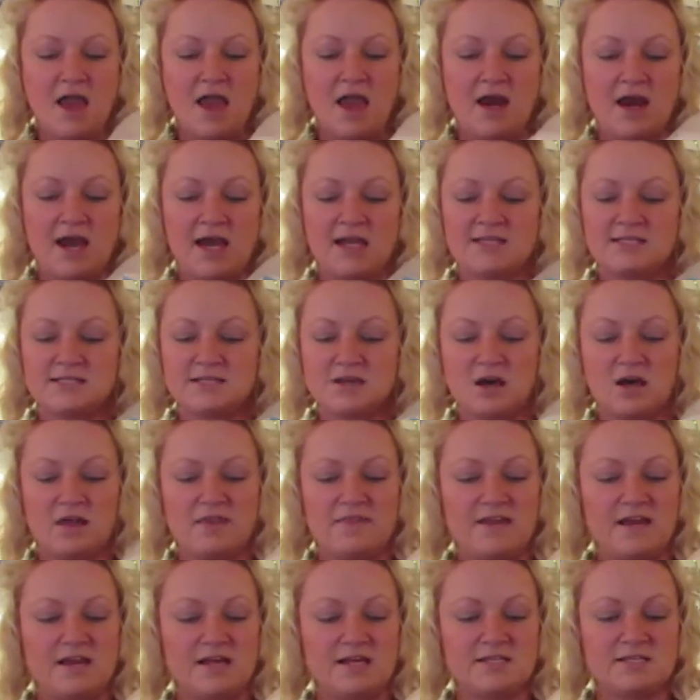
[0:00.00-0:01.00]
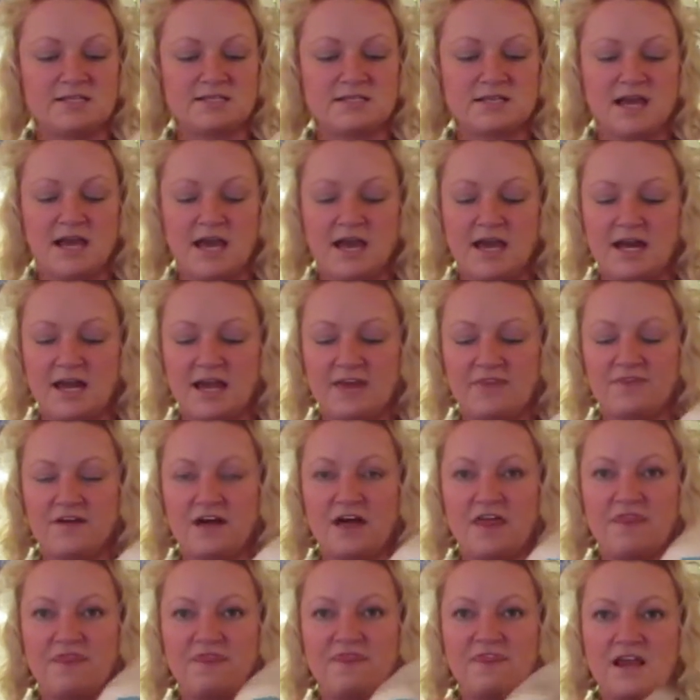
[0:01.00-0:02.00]
And I saw this and I
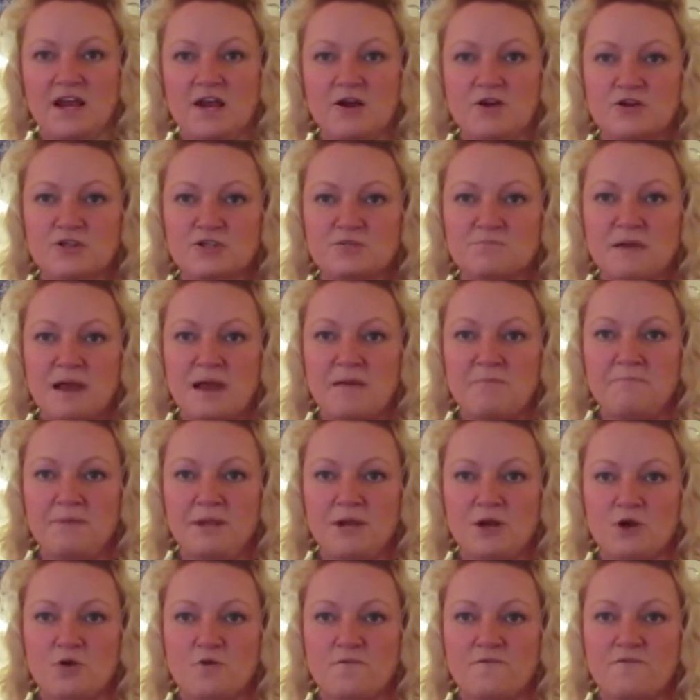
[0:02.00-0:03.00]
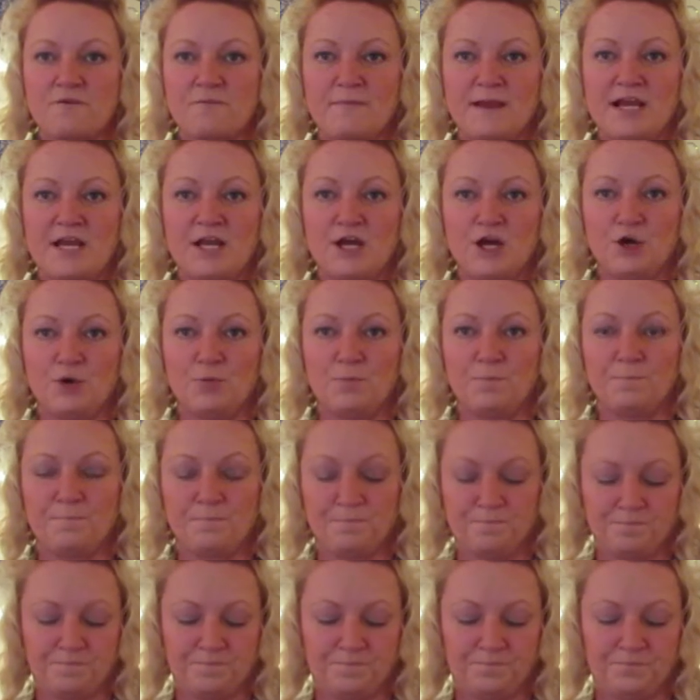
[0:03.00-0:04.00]
thought, there's my beard for my gnome.
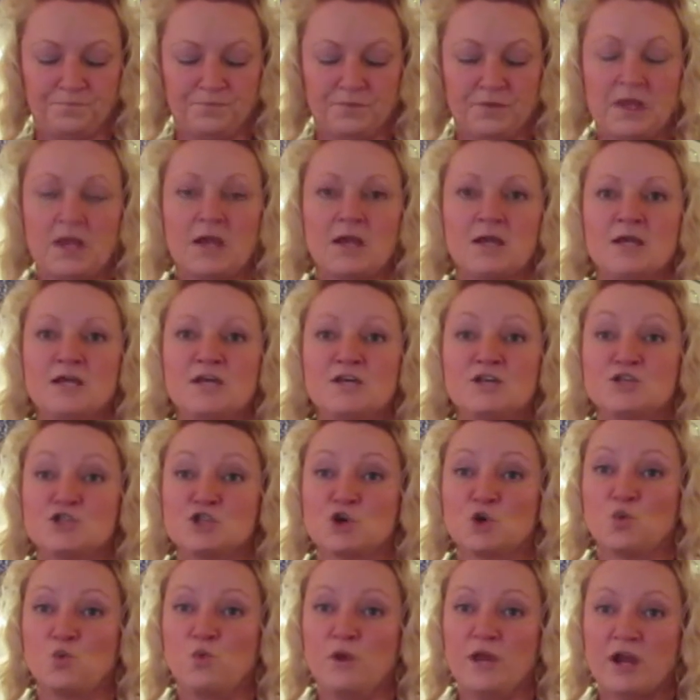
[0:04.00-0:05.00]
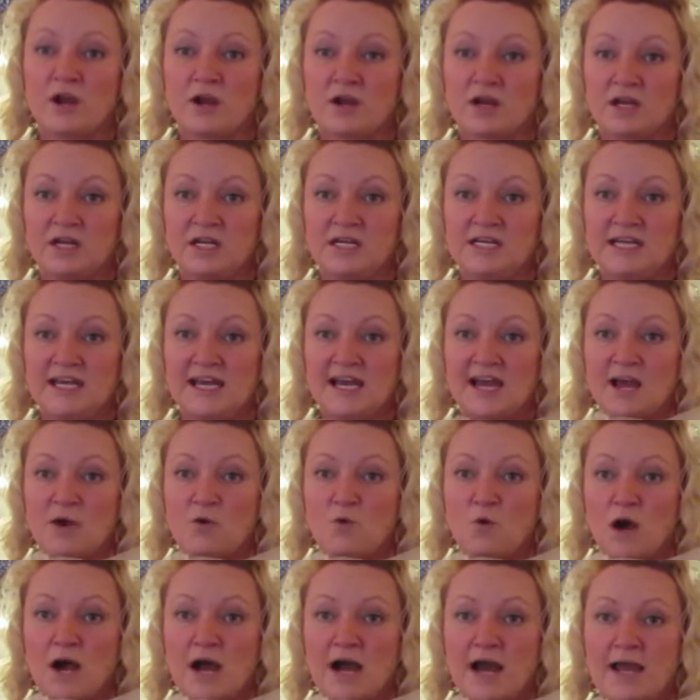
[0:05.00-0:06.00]
So we are going to
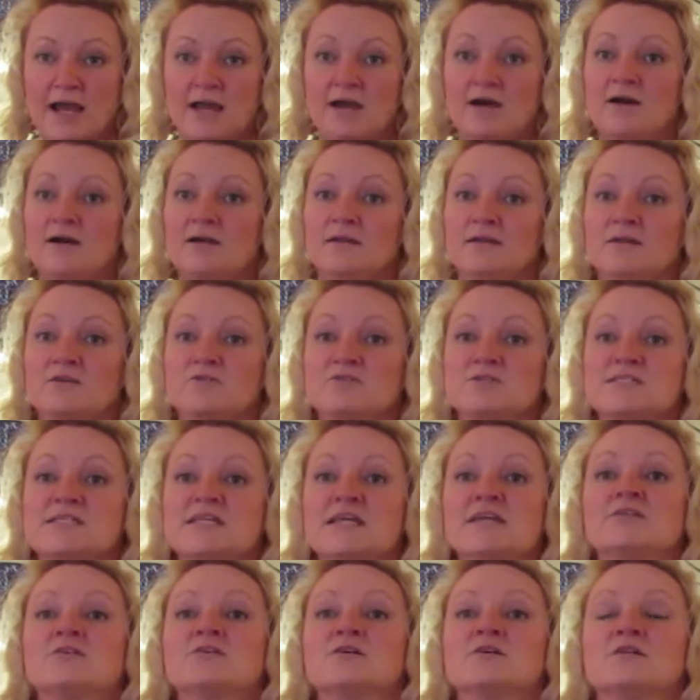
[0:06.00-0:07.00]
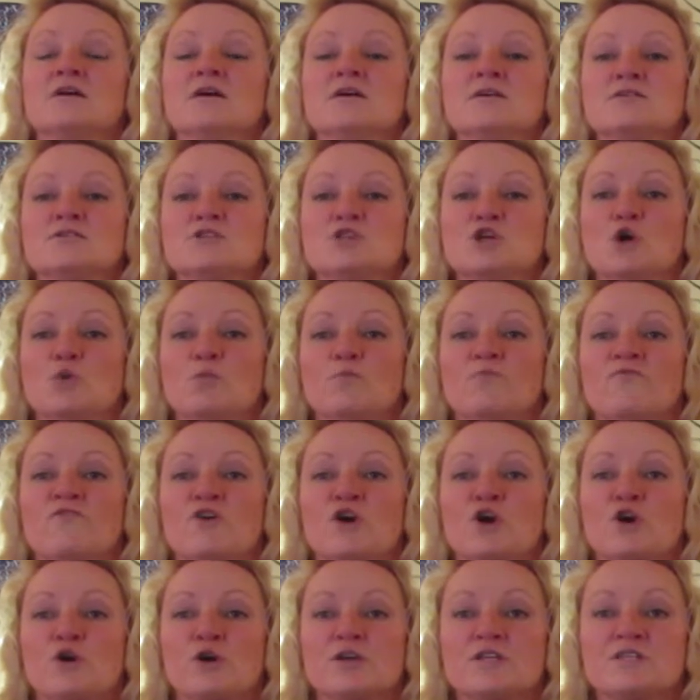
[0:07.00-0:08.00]
DIY a little Santa Claus gnome
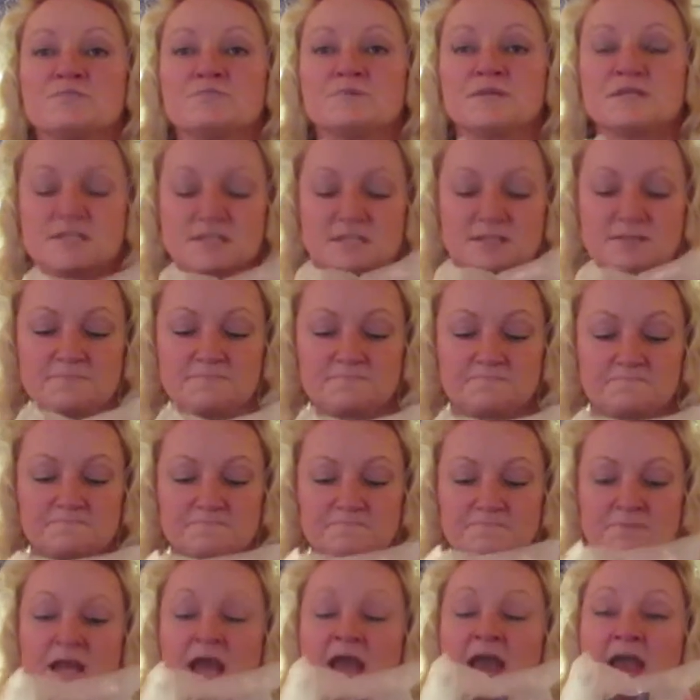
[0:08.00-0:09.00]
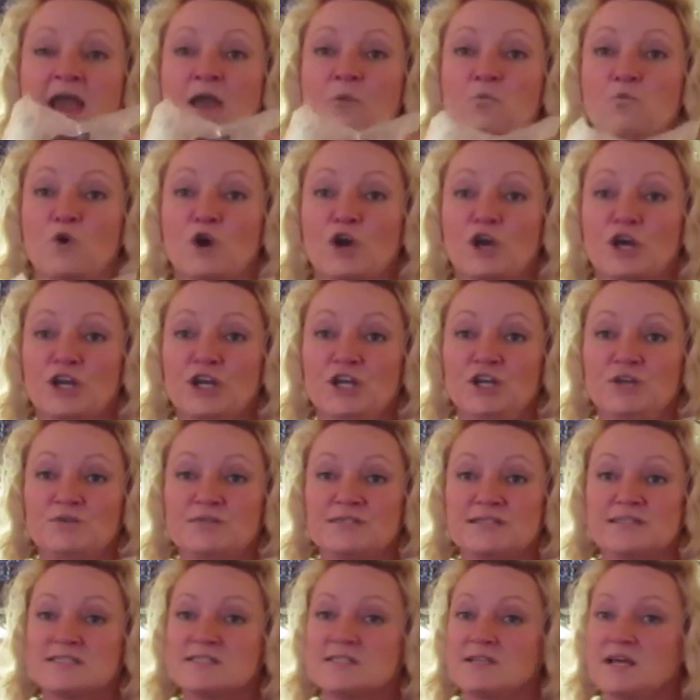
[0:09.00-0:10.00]
for Christmas. And we're going to
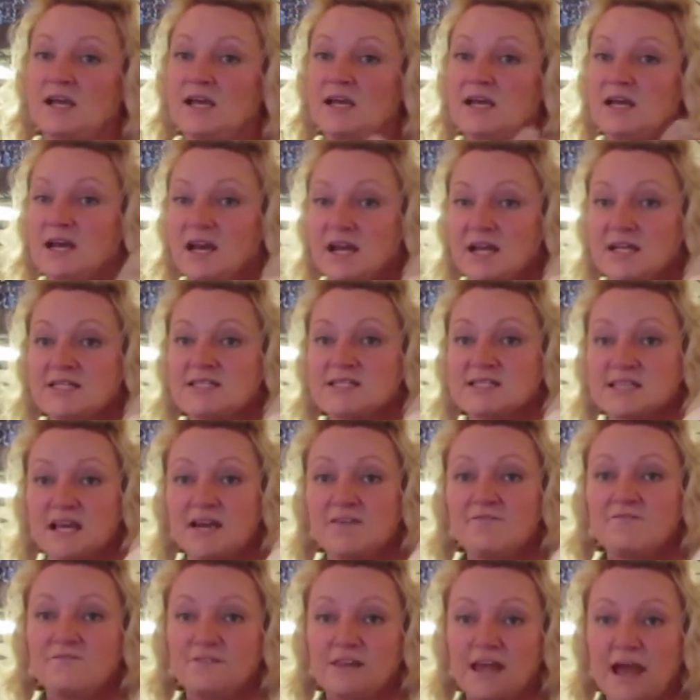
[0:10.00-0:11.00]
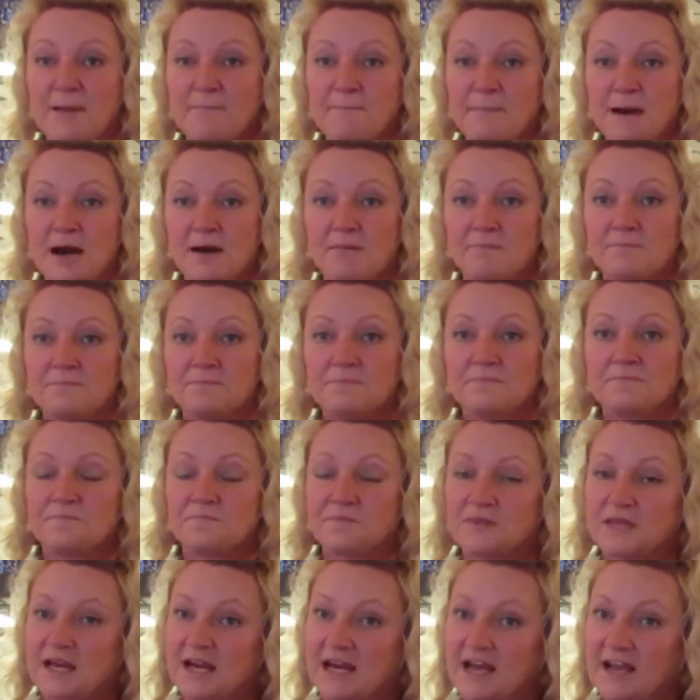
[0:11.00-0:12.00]
use this 99-cent flat mop
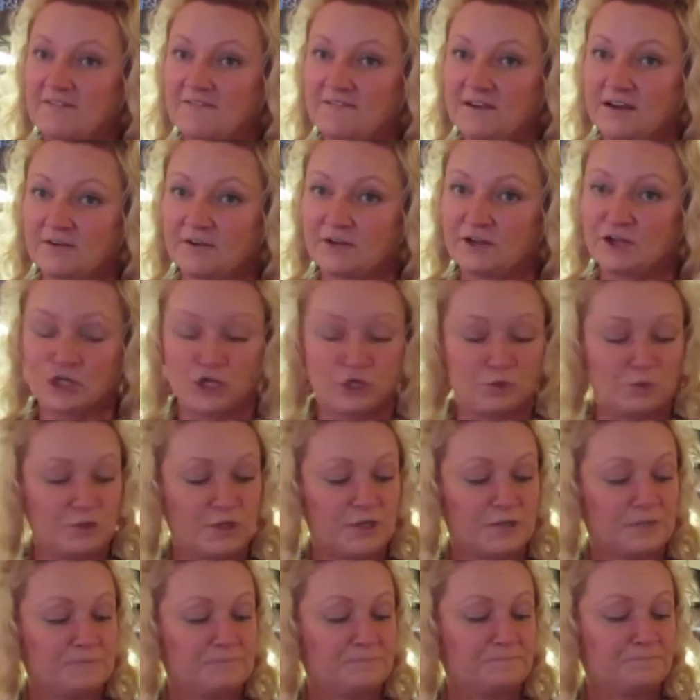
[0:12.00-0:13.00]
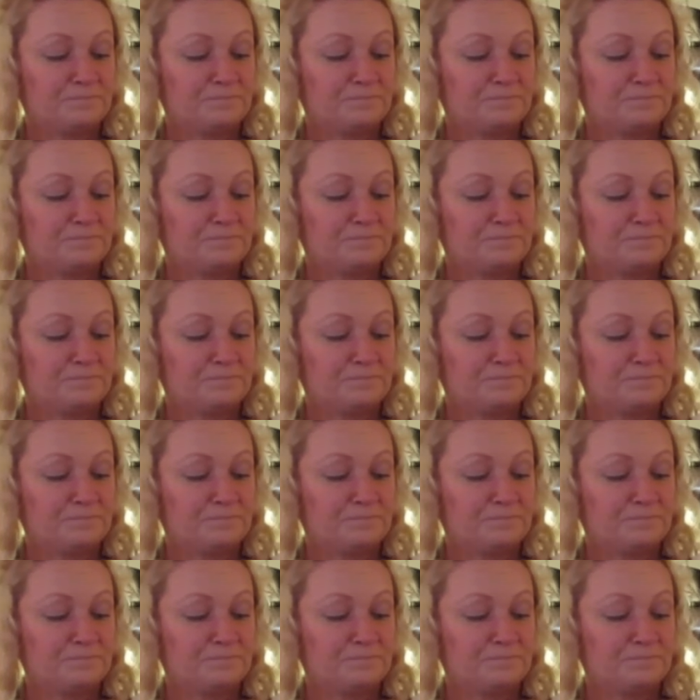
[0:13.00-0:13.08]
that I found at Goodwill.